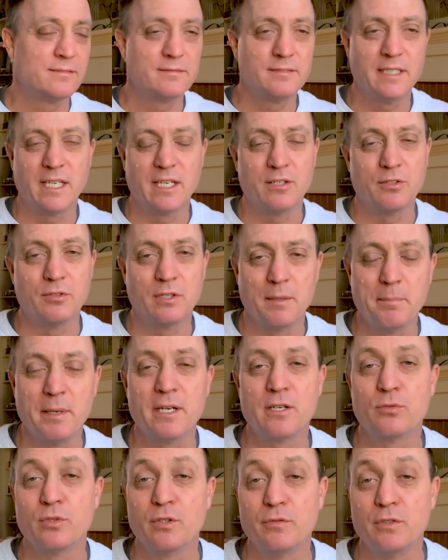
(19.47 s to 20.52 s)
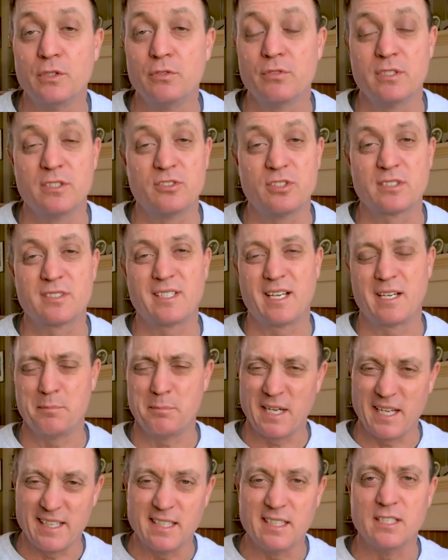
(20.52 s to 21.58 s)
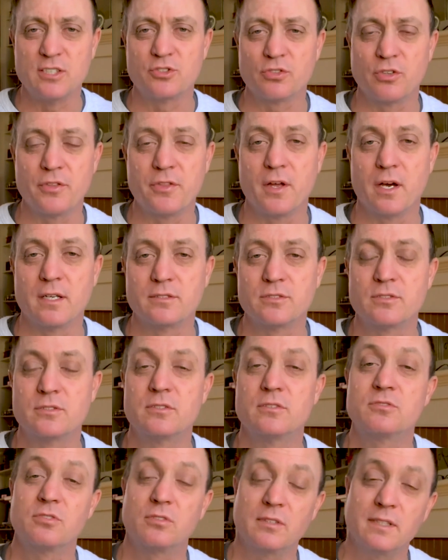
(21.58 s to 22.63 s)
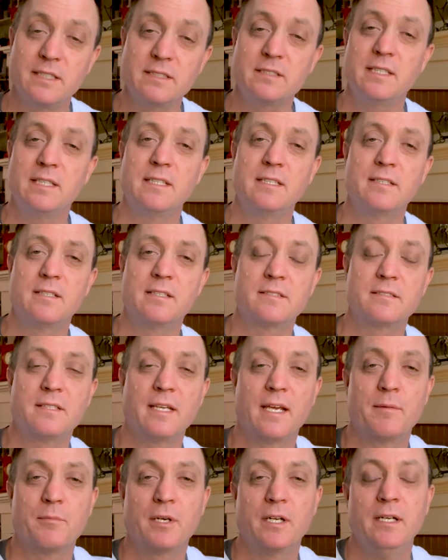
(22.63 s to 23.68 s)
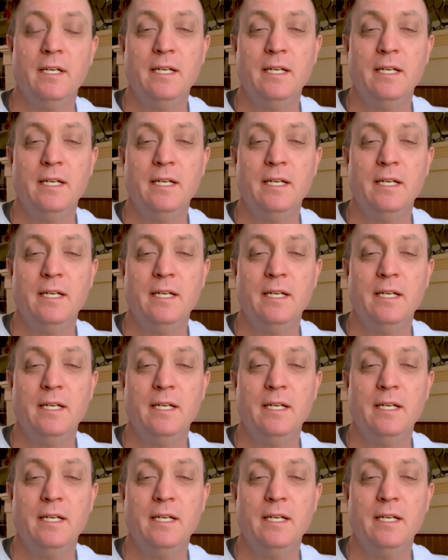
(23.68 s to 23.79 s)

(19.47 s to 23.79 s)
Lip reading: a better review than just kind of my initial thoughts. So let's get into this camera